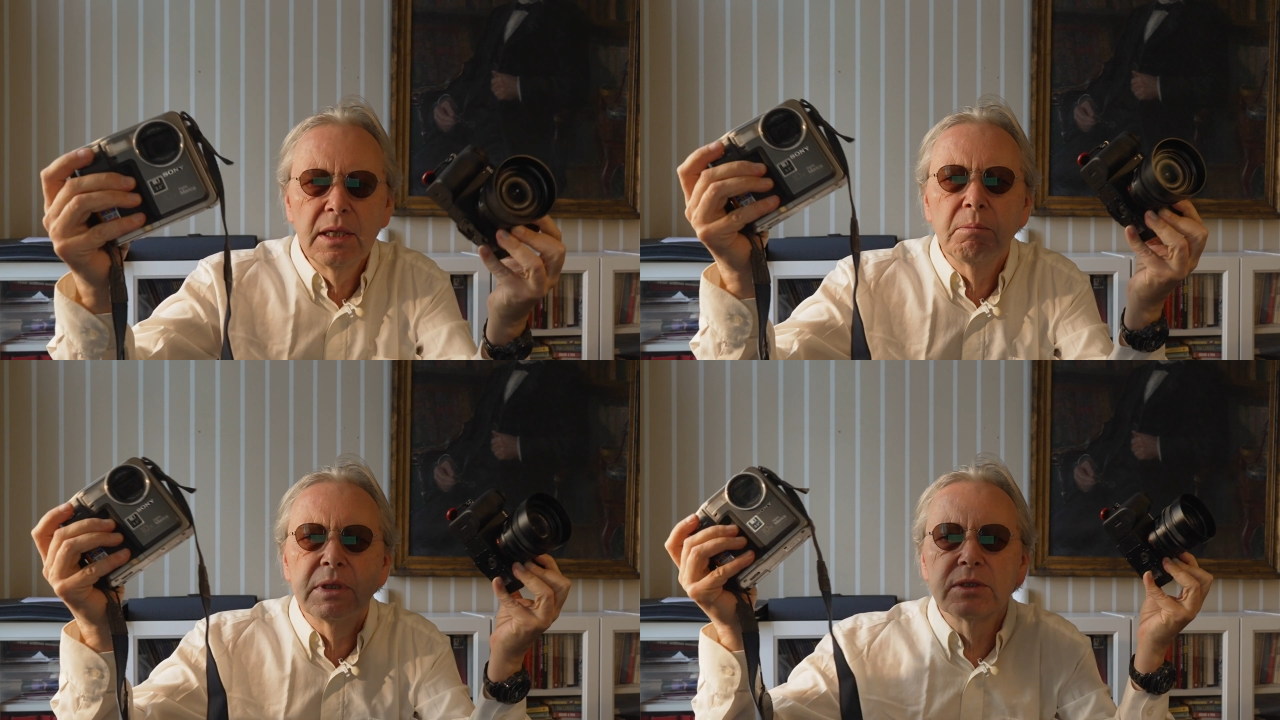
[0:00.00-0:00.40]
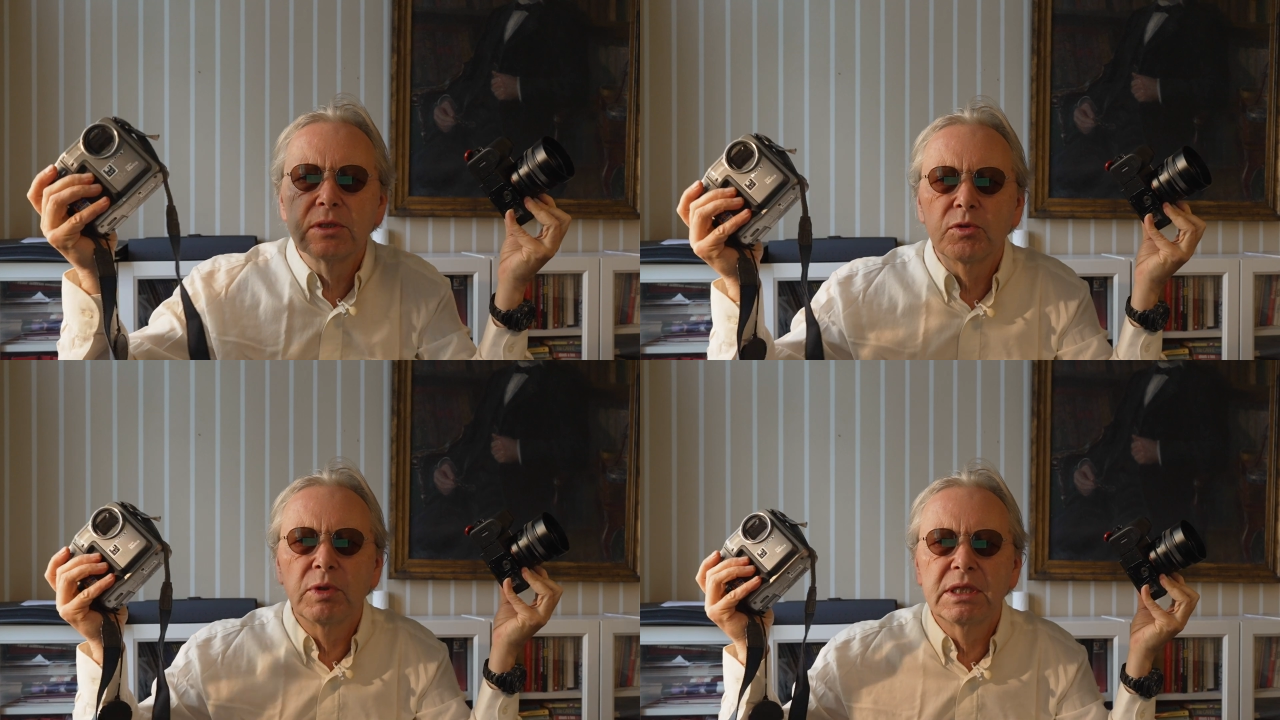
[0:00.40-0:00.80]
but
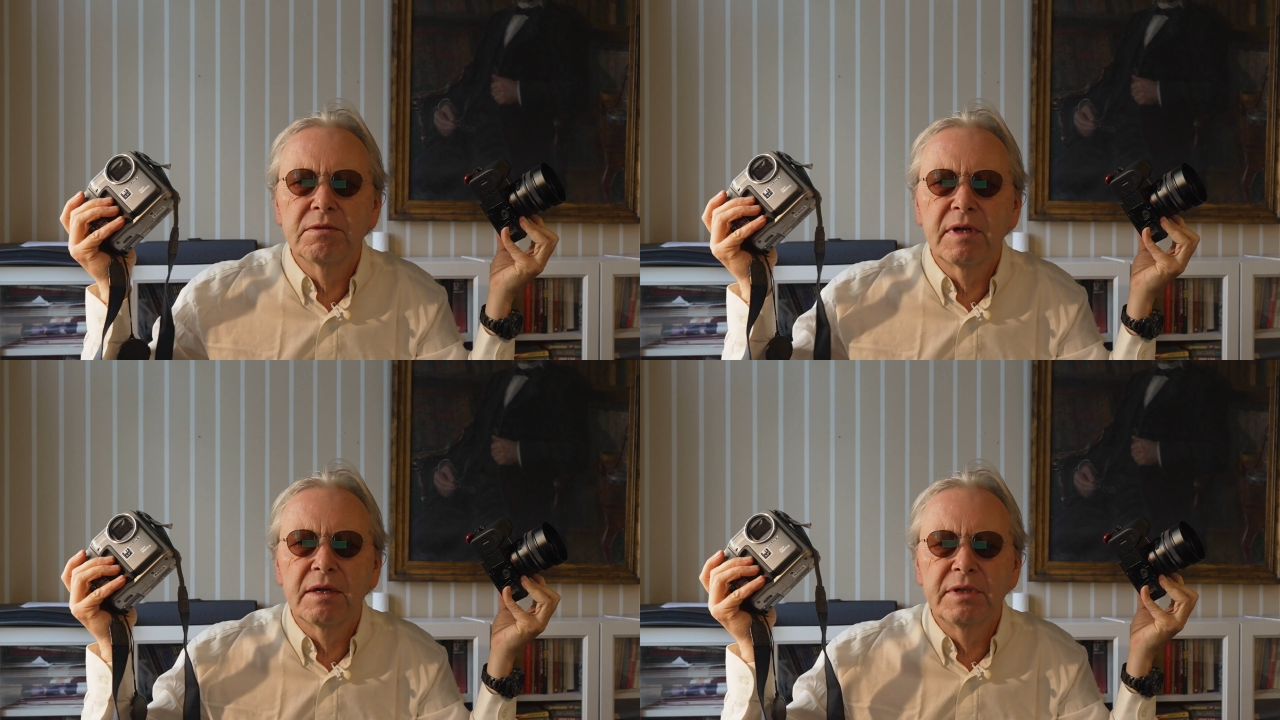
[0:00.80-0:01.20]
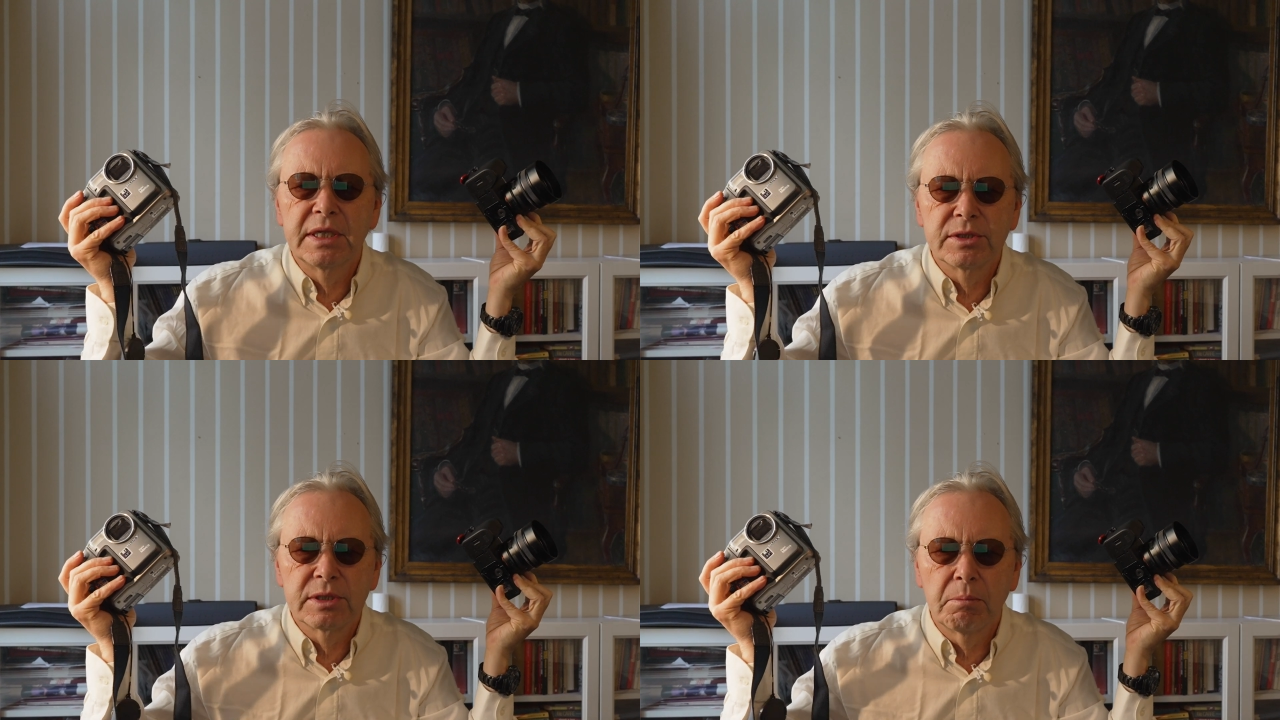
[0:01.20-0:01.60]
25
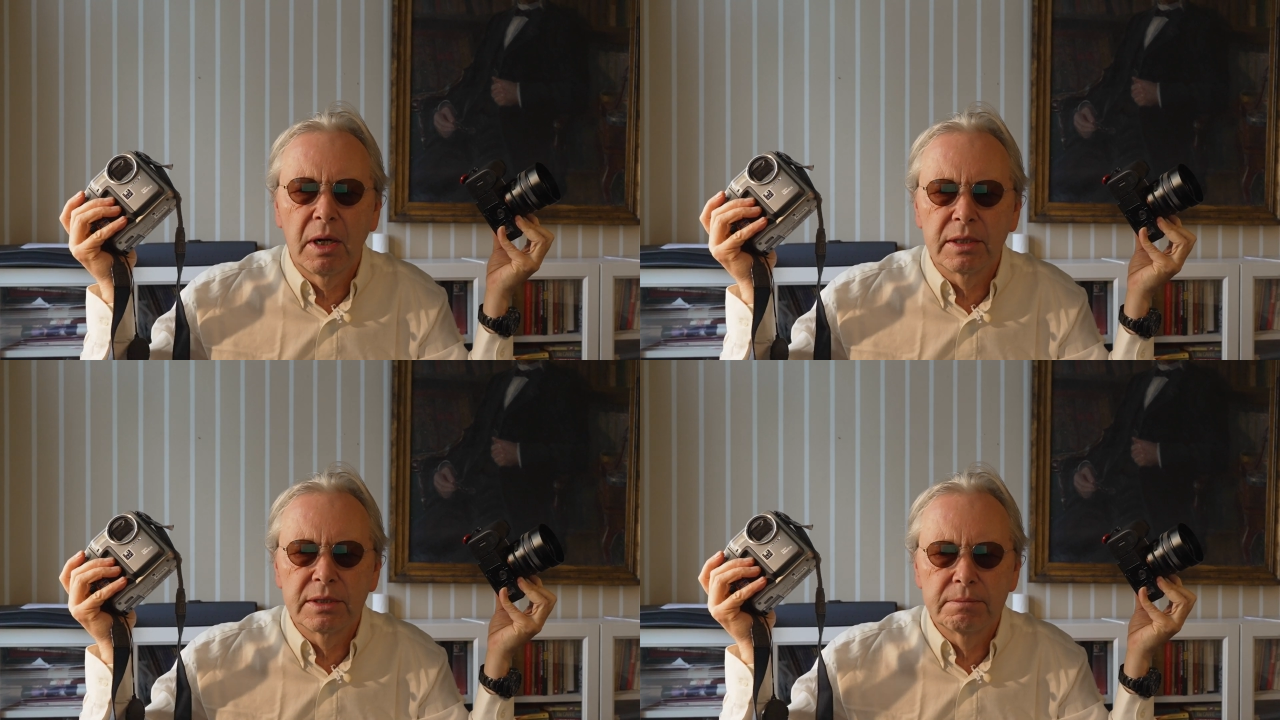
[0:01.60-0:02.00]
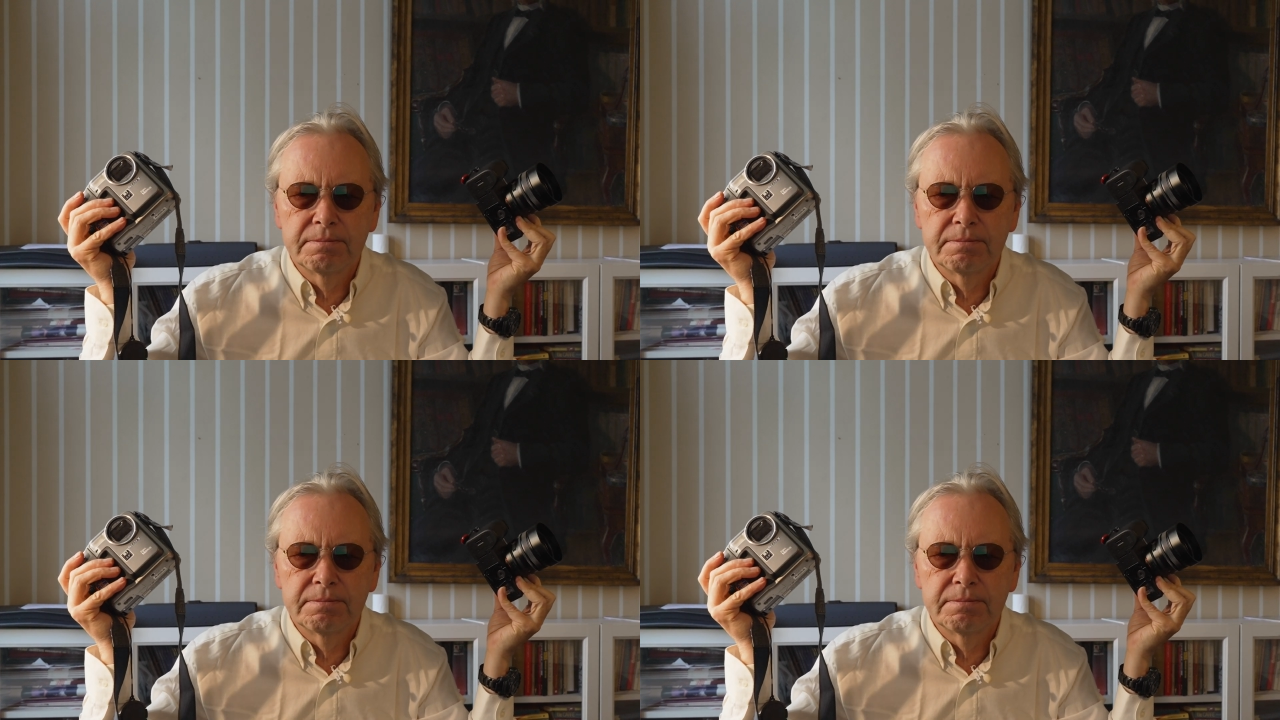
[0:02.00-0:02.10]
years apart.